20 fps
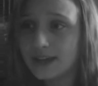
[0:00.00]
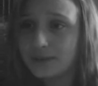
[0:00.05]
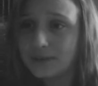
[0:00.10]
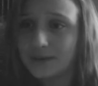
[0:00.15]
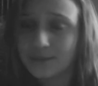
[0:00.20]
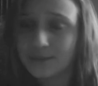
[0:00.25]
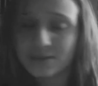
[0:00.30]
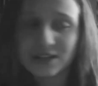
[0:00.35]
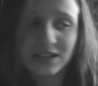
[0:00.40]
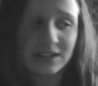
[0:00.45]
when
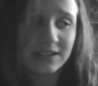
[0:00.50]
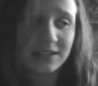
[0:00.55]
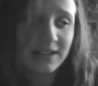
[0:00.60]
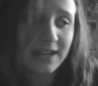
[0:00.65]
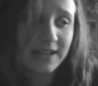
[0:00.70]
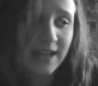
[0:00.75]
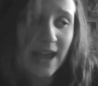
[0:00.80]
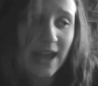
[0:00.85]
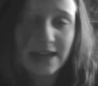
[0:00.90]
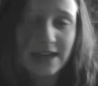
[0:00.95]
I'm reading
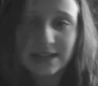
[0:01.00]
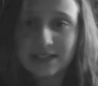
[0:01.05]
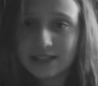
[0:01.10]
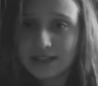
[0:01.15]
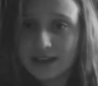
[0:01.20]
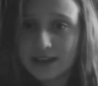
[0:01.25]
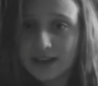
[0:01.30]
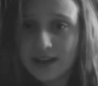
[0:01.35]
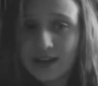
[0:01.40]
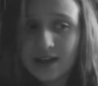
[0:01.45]
like
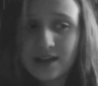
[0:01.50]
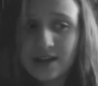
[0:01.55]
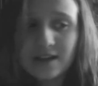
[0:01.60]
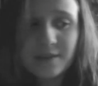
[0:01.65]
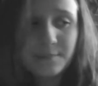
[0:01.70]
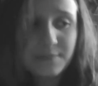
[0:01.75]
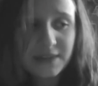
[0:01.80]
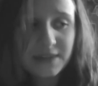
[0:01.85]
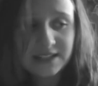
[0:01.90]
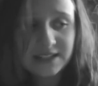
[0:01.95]
any
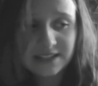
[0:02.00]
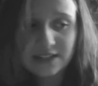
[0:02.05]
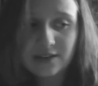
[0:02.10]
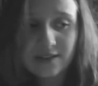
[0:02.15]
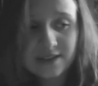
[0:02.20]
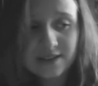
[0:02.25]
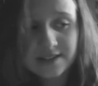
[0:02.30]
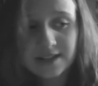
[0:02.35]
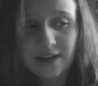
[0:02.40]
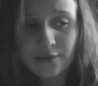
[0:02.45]
big
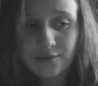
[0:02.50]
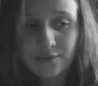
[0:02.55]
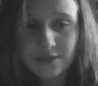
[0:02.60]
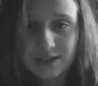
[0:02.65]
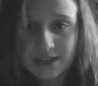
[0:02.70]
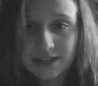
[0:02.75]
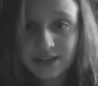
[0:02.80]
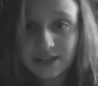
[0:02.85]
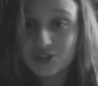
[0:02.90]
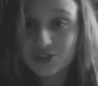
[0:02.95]
series that I
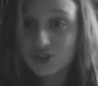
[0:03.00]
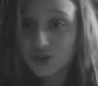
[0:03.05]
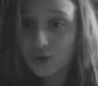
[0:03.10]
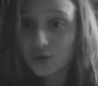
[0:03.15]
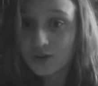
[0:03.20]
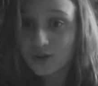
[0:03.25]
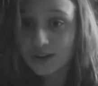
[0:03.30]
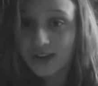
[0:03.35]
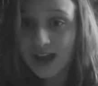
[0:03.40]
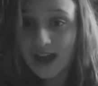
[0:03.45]
really
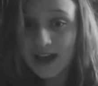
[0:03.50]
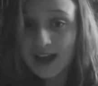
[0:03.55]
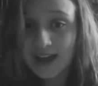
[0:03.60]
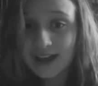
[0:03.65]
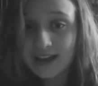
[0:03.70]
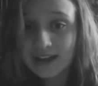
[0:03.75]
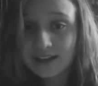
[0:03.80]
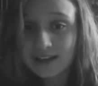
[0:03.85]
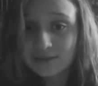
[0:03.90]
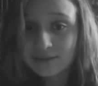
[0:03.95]
enjoy,
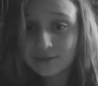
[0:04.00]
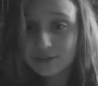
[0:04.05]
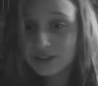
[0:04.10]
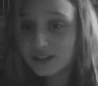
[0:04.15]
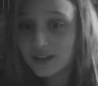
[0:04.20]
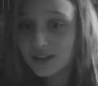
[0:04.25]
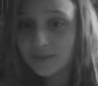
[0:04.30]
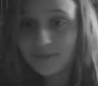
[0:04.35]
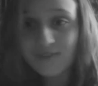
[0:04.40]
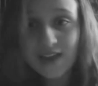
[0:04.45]
I will
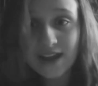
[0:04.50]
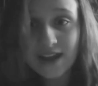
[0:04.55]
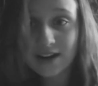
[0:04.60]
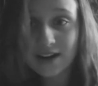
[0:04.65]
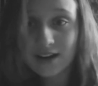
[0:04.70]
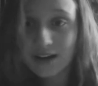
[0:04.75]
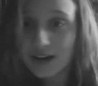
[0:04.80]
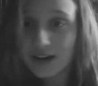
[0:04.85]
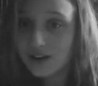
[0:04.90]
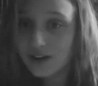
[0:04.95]
look up fan
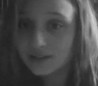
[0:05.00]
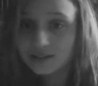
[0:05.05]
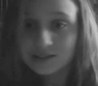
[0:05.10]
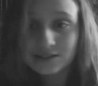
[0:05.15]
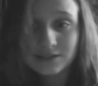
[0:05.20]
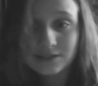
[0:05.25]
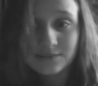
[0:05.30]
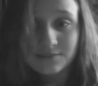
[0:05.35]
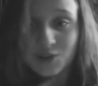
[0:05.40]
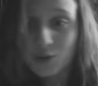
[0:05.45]
art. I'll
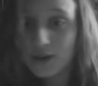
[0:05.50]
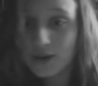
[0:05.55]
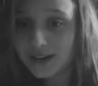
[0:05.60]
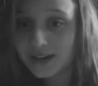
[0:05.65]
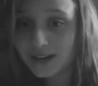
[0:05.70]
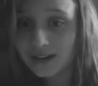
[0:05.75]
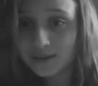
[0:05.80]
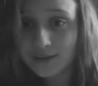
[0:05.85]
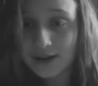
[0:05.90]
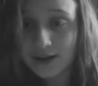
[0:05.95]

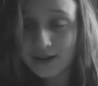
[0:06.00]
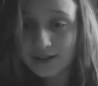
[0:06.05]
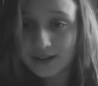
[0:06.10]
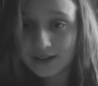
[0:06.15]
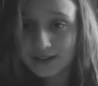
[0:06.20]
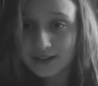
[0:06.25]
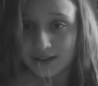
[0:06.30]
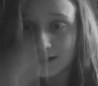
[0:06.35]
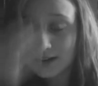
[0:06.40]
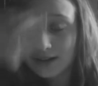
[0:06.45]
tweet about
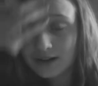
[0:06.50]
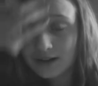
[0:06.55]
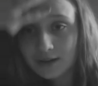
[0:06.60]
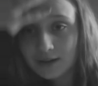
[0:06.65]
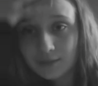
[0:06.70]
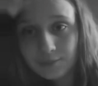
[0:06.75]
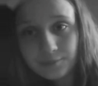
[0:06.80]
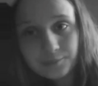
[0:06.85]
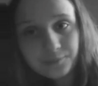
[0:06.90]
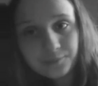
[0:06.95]
it.
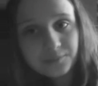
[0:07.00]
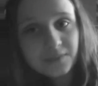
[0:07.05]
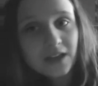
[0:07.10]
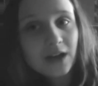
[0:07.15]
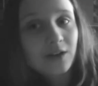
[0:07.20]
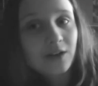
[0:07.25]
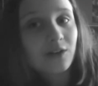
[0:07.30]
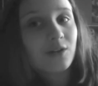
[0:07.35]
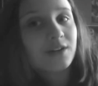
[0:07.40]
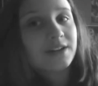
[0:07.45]

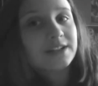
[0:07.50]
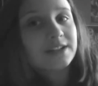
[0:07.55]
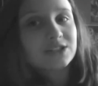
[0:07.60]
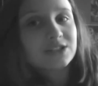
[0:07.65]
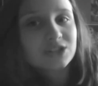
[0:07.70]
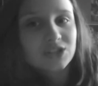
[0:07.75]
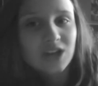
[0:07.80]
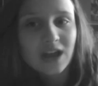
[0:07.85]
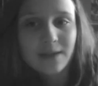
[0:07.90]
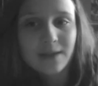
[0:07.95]
I'll go on
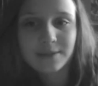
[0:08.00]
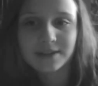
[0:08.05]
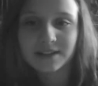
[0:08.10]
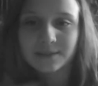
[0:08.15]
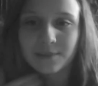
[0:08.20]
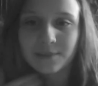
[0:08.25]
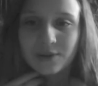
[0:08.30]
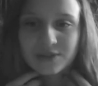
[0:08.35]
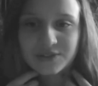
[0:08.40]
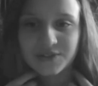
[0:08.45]
Instagram and
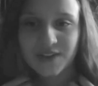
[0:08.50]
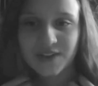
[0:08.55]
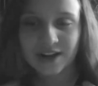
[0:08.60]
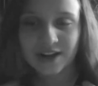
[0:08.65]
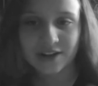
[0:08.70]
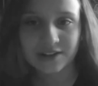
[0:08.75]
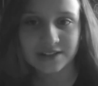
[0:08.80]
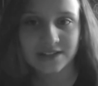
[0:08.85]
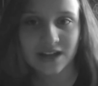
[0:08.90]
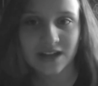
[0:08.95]
like post fan
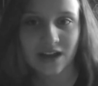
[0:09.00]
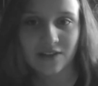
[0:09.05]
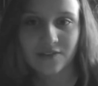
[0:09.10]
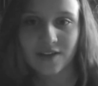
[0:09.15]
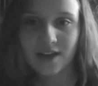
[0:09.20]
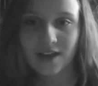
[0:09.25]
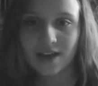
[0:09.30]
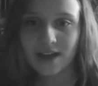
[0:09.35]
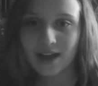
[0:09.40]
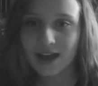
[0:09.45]
art stuff.
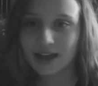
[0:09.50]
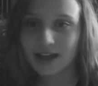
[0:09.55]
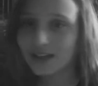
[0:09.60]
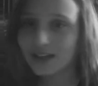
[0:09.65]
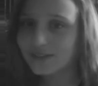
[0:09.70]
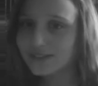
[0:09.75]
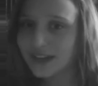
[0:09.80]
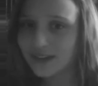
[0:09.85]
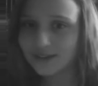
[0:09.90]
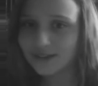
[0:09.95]
I
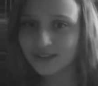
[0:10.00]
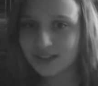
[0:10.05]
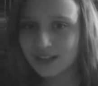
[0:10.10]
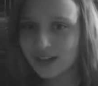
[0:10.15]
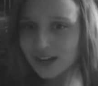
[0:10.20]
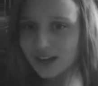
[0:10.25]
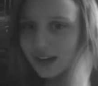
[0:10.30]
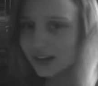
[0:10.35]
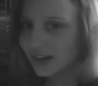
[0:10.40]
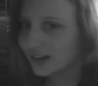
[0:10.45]
love
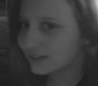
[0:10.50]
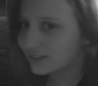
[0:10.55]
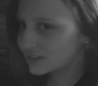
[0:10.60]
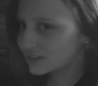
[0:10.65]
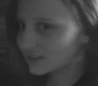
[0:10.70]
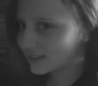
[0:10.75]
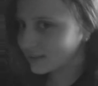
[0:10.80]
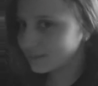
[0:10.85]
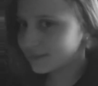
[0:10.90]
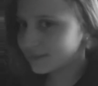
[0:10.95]
DeviantArt. I'll
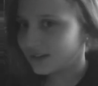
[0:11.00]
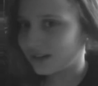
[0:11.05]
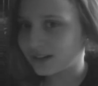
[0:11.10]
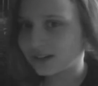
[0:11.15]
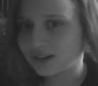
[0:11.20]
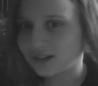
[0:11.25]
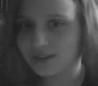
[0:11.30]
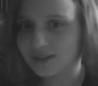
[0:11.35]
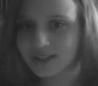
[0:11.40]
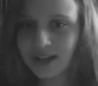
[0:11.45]
just like be on
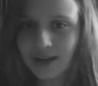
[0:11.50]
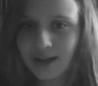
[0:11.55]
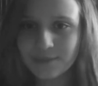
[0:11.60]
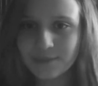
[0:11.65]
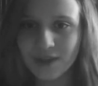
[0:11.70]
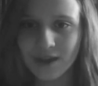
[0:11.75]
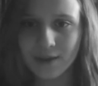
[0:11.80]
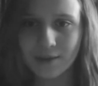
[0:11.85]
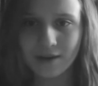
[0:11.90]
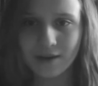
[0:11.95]
it all the time.
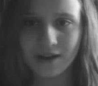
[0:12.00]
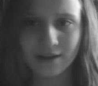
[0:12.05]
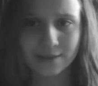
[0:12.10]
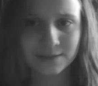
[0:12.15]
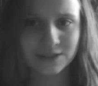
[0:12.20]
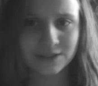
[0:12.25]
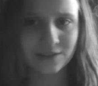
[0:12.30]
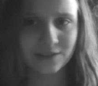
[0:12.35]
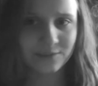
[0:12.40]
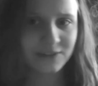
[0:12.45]

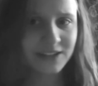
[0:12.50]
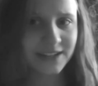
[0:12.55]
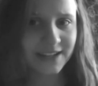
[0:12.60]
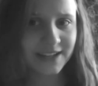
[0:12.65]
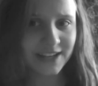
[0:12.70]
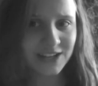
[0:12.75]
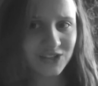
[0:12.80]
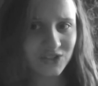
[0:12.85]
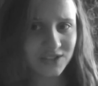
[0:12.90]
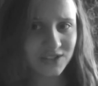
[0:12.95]
So I'm
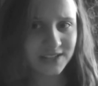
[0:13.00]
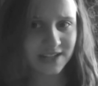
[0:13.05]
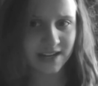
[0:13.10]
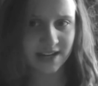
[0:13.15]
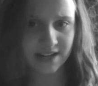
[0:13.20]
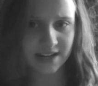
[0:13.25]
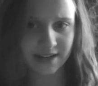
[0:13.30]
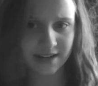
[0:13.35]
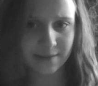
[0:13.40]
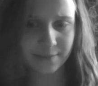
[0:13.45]
really
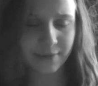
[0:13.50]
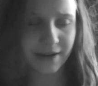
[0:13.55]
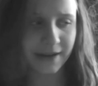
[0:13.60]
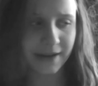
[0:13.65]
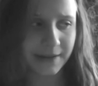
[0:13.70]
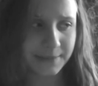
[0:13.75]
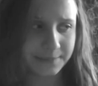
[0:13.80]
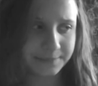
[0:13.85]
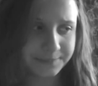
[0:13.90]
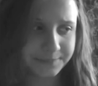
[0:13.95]
interested in it.
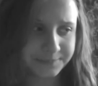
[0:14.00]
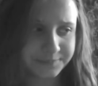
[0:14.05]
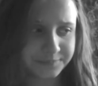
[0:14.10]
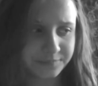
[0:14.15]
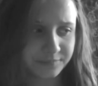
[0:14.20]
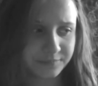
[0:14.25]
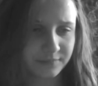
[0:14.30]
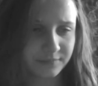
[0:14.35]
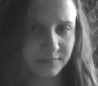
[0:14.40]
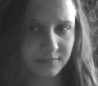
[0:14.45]
But
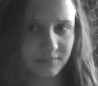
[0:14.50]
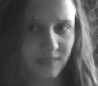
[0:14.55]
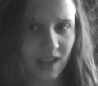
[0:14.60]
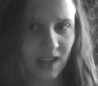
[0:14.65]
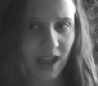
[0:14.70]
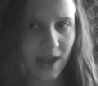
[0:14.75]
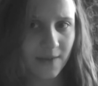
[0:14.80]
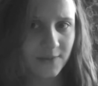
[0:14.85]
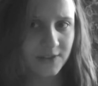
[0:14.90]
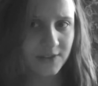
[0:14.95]

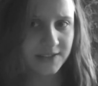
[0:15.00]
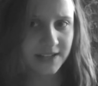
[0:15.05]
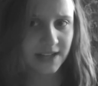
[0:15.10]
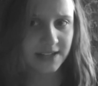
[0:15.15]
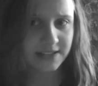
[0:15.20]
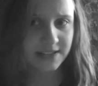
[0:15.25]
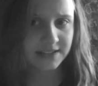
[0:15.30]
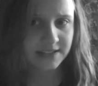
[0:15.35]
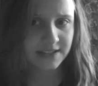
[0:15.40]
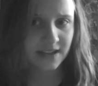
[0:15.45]
ever
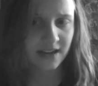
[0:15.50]
since